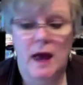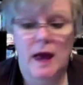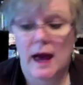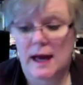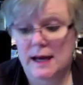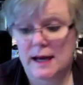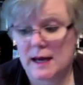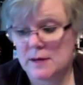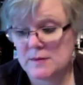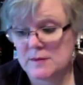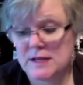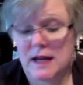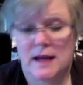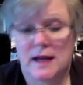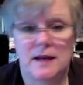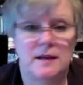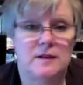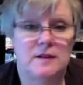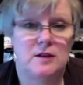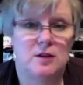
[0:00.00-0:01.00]
And I am
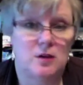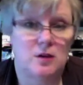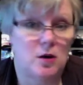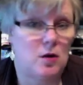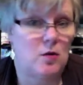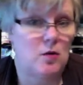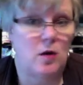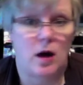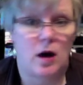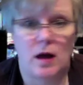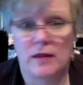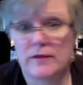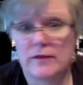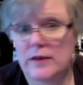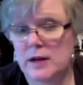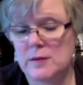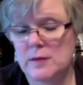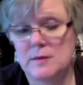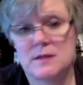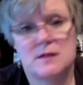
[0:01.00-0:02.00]
taking, you know, all the
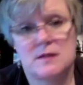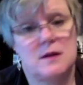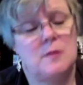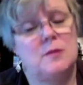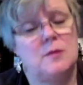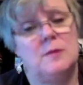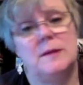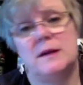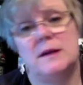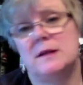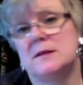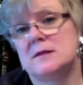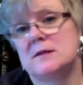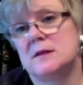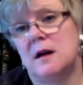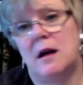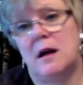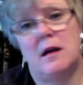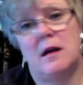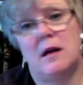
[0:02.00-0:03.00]
vitamin supplements,
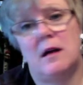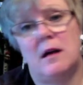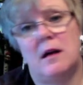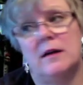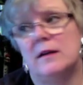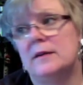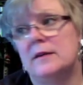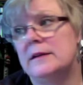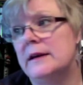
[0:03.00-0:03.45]
all the,